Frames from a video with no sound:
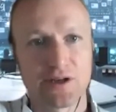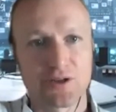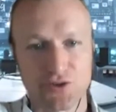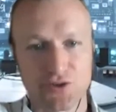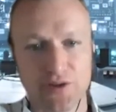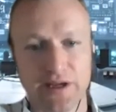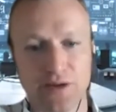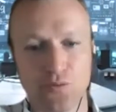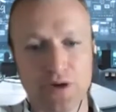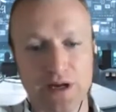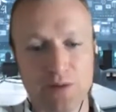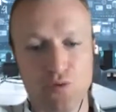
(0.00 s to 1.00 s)
so that
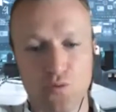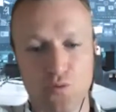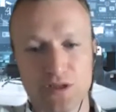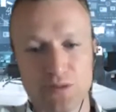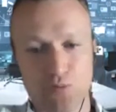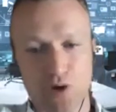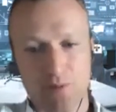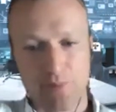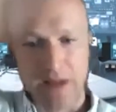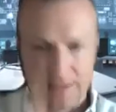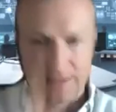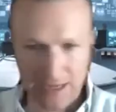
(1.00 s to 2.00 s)
when I was brought
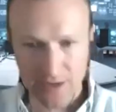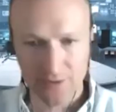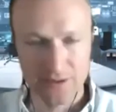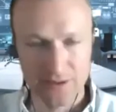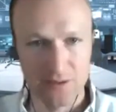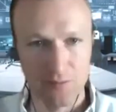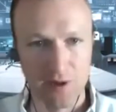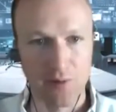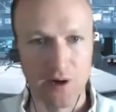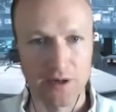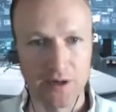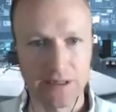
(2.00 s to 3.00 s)
back down into my
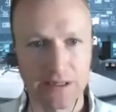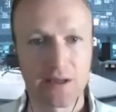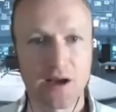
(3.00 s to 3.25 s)
body,